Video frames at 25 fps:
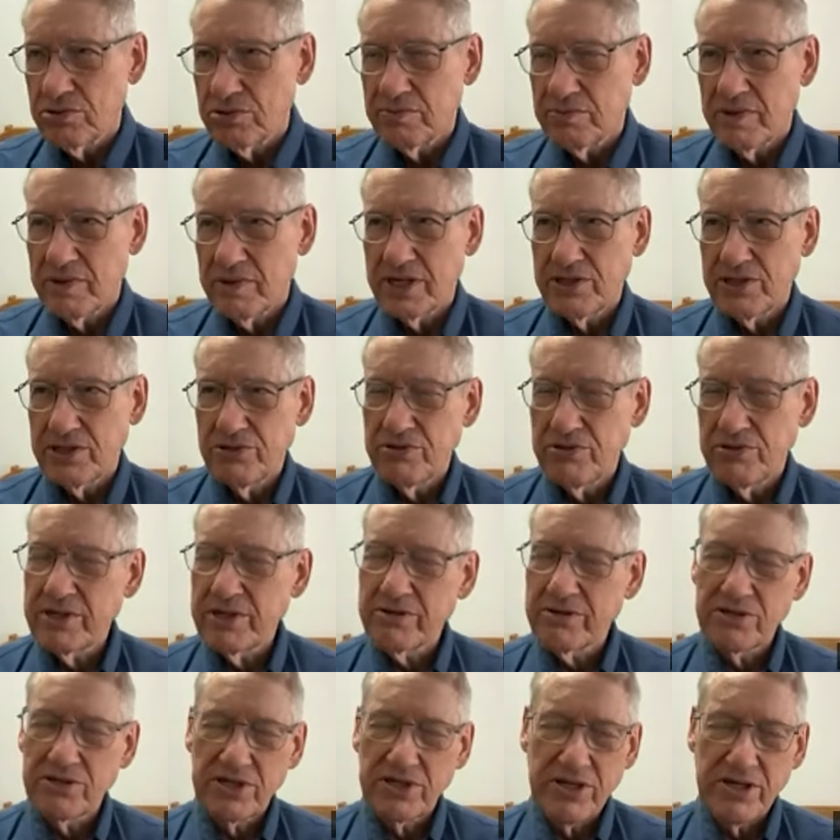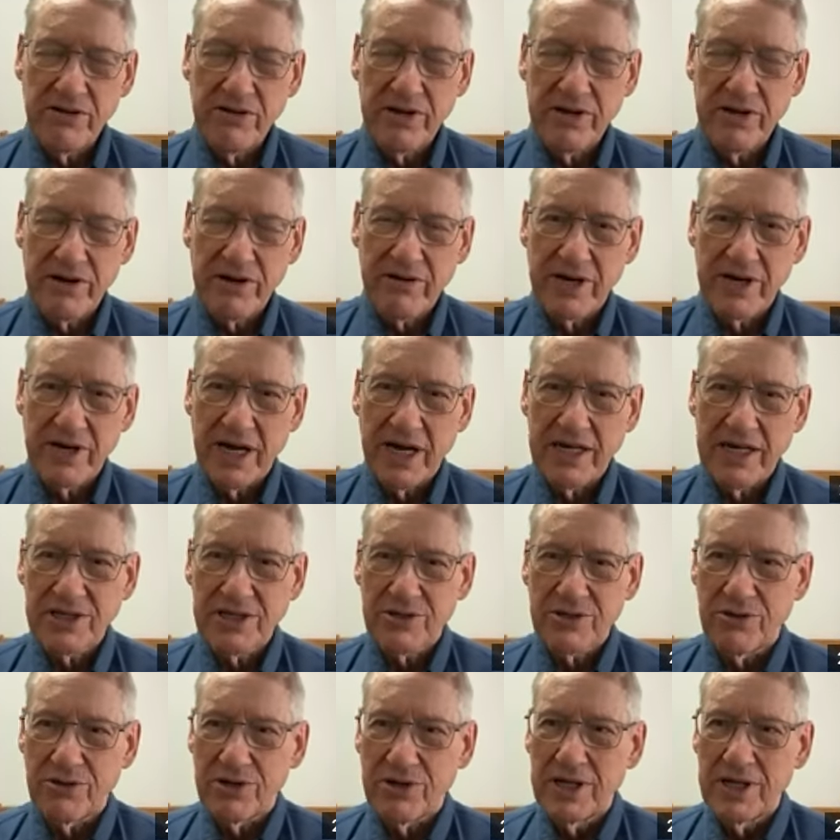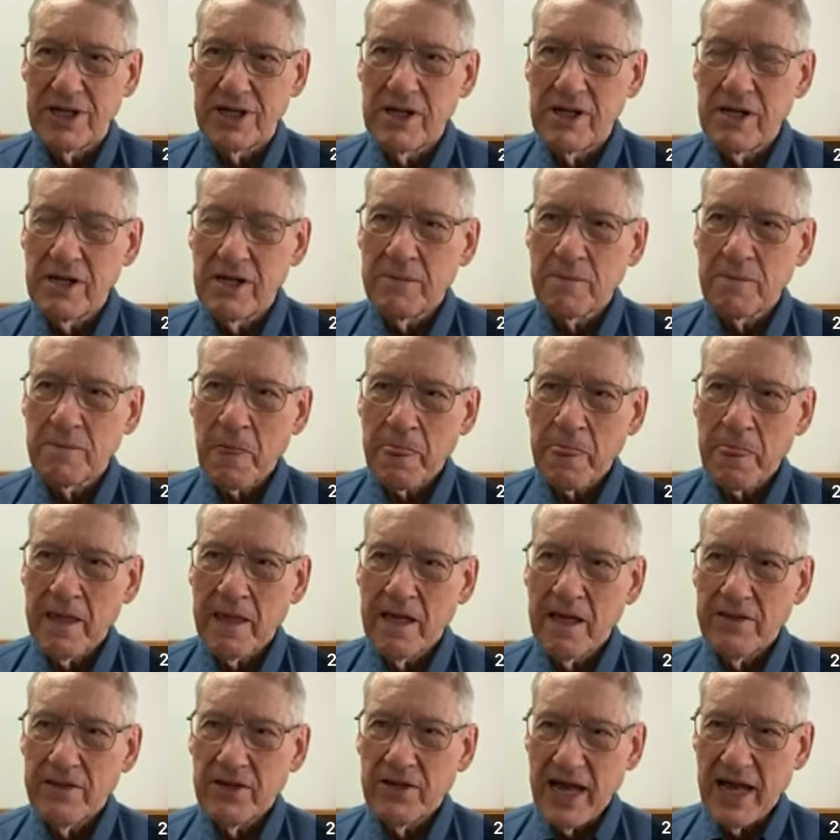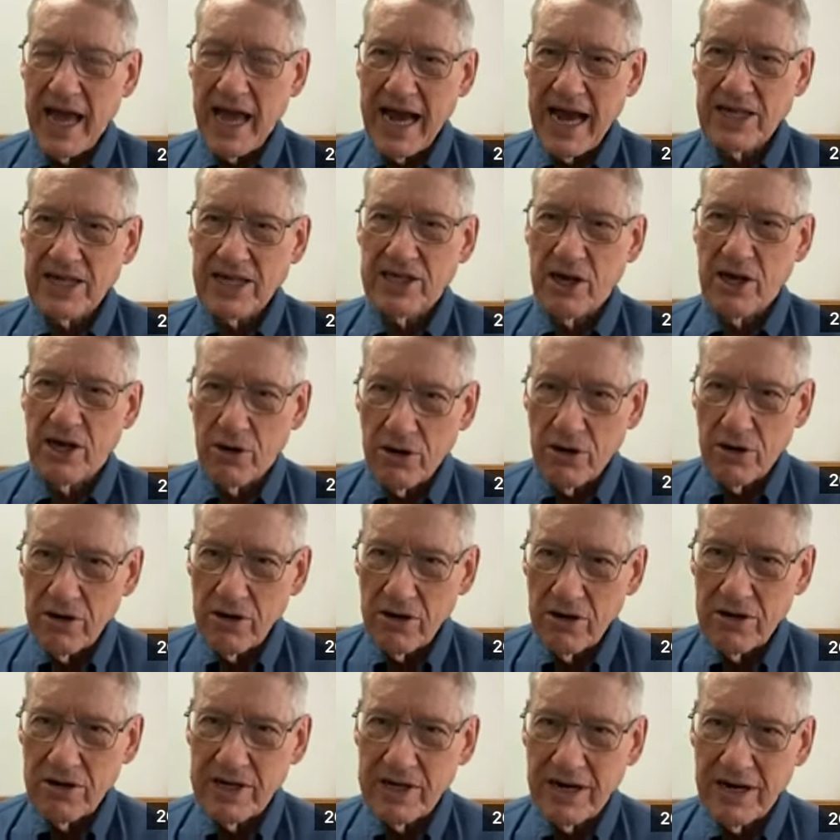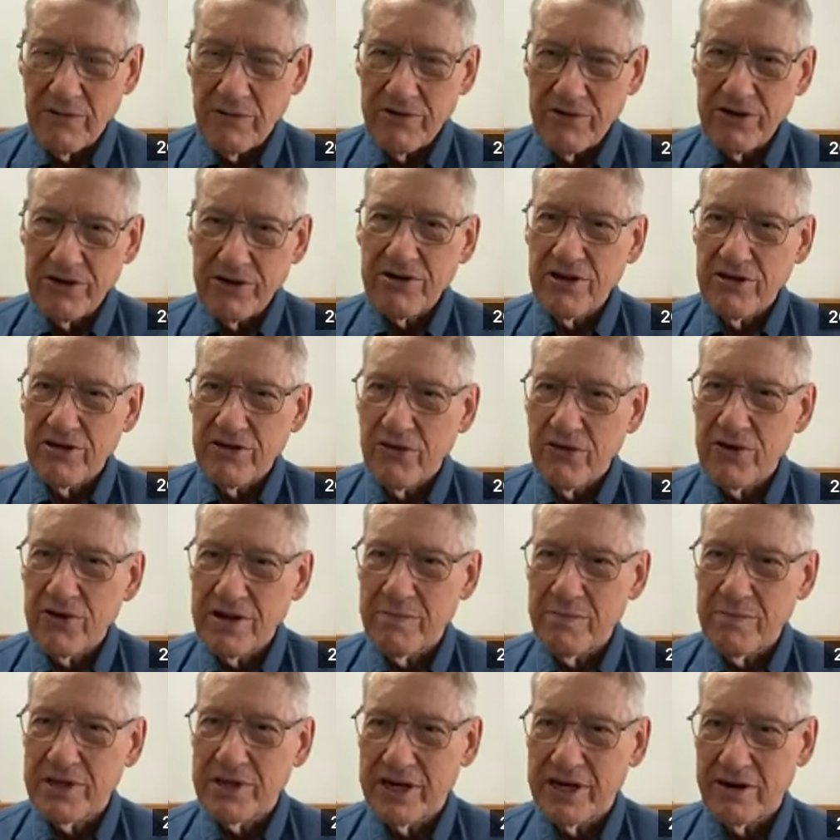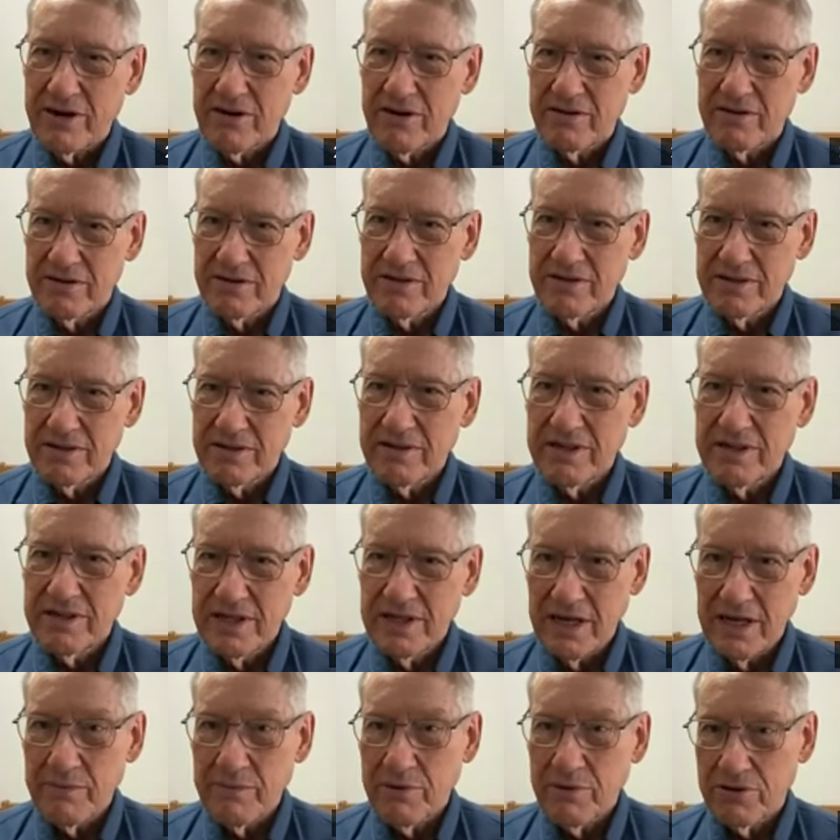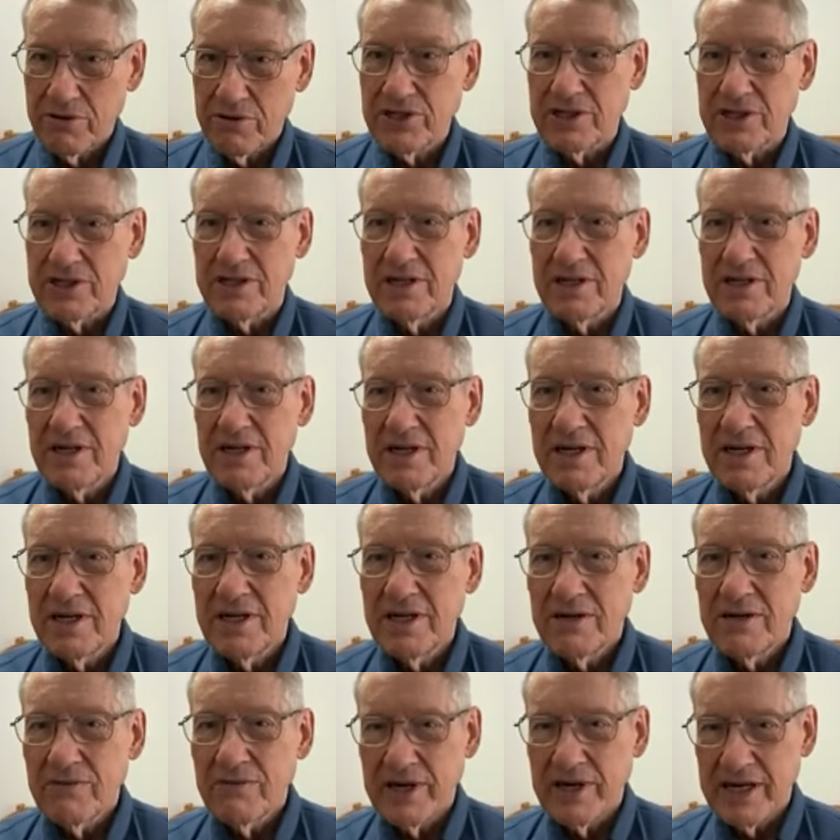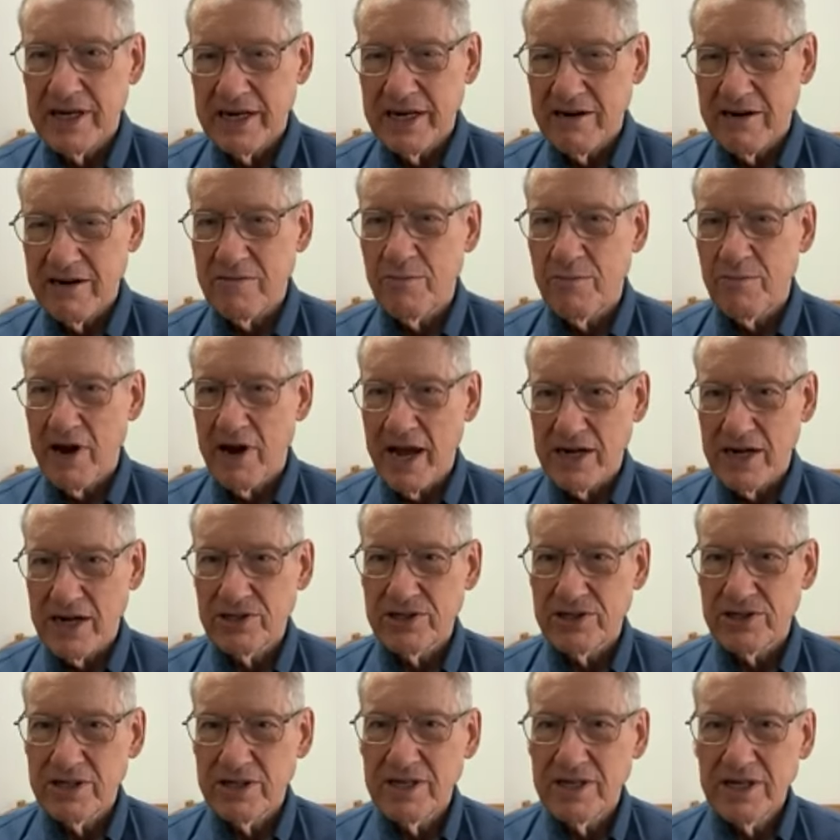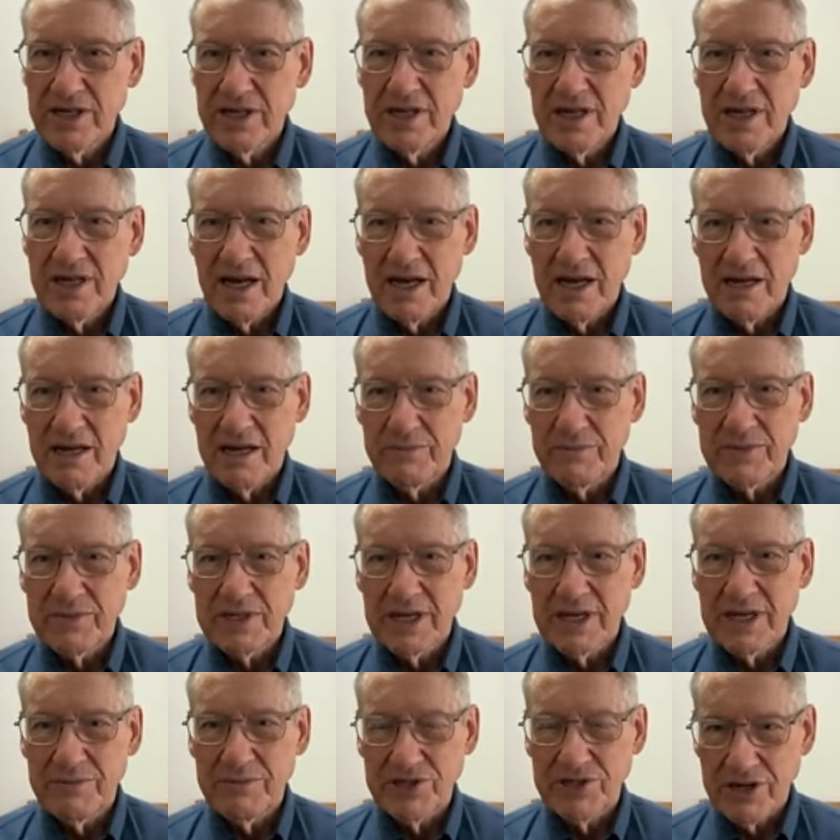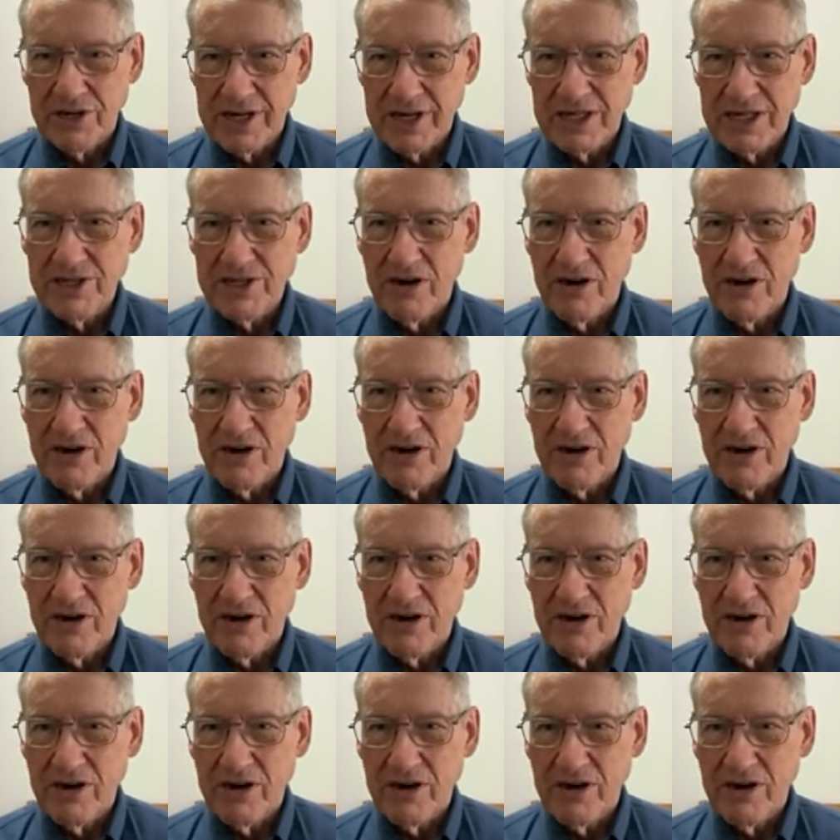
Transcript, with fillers: my junior or senior year in high school that I actually heard a real euphonium player in person. We had Harold Brasch um, come as our guest